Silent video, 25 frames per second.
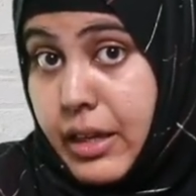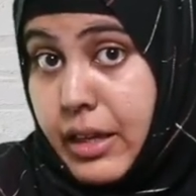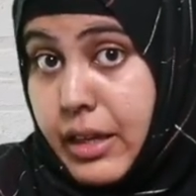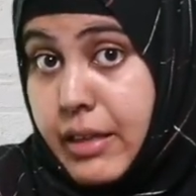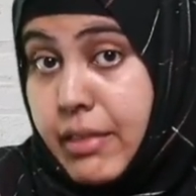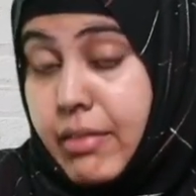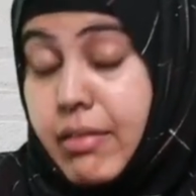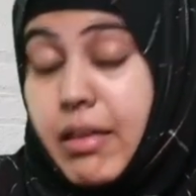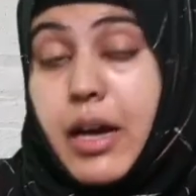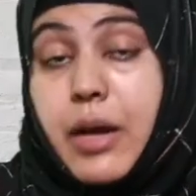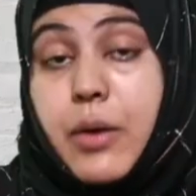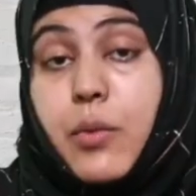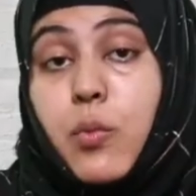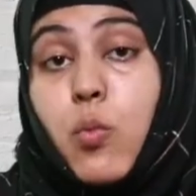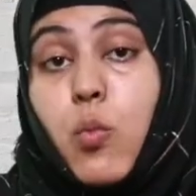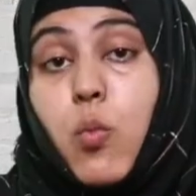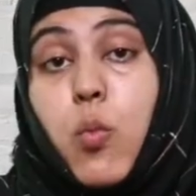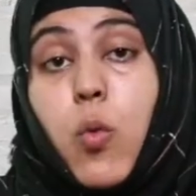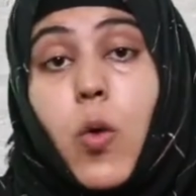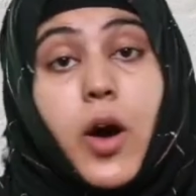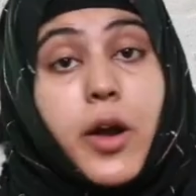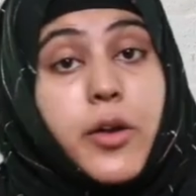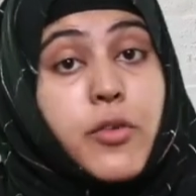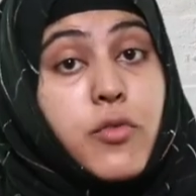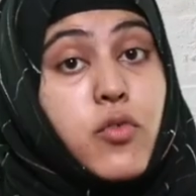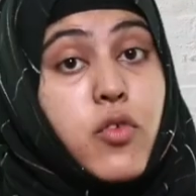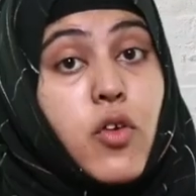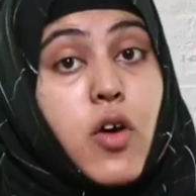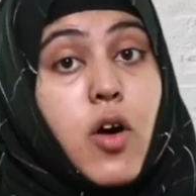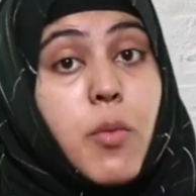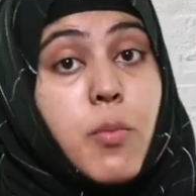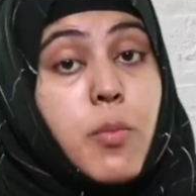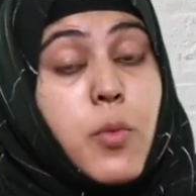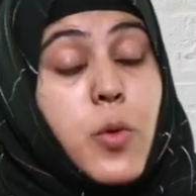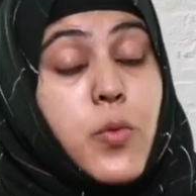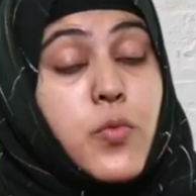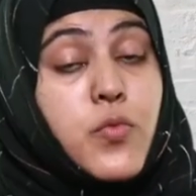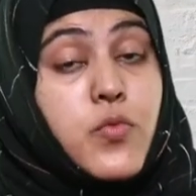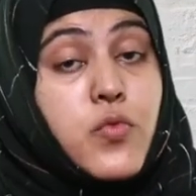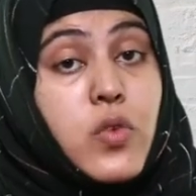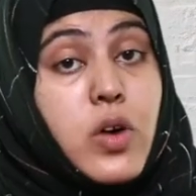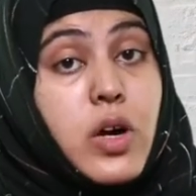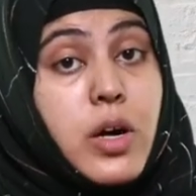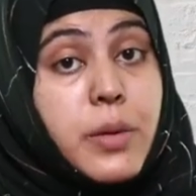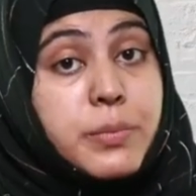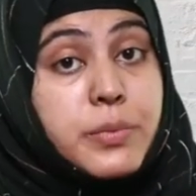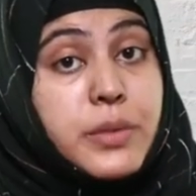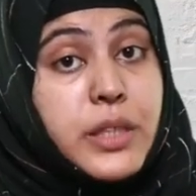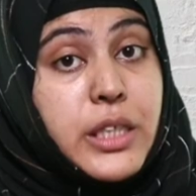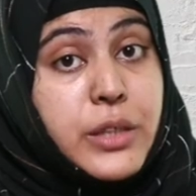That what form of
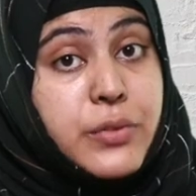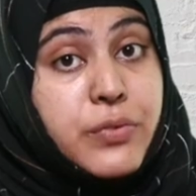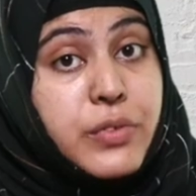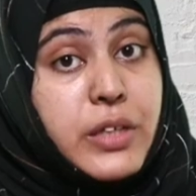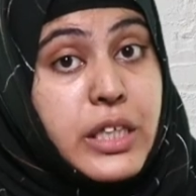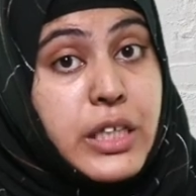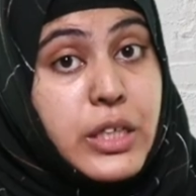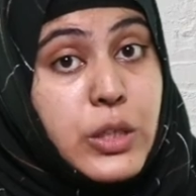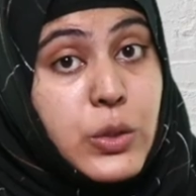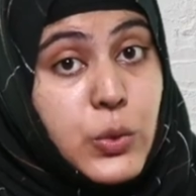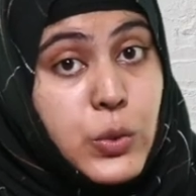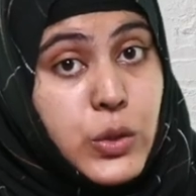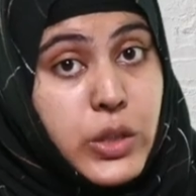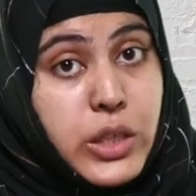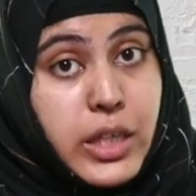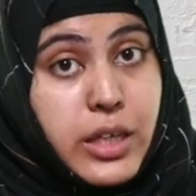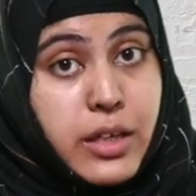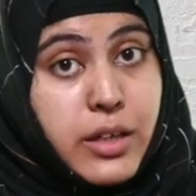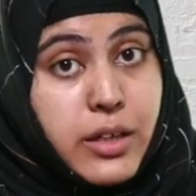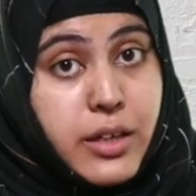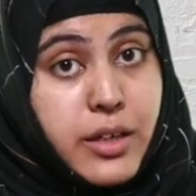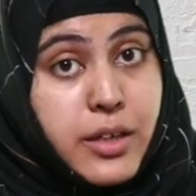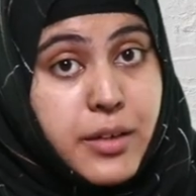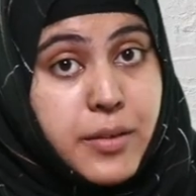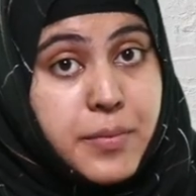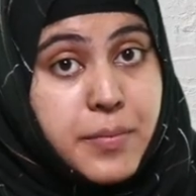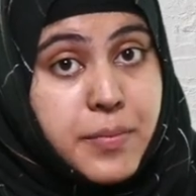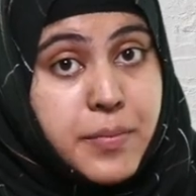verb did we use here?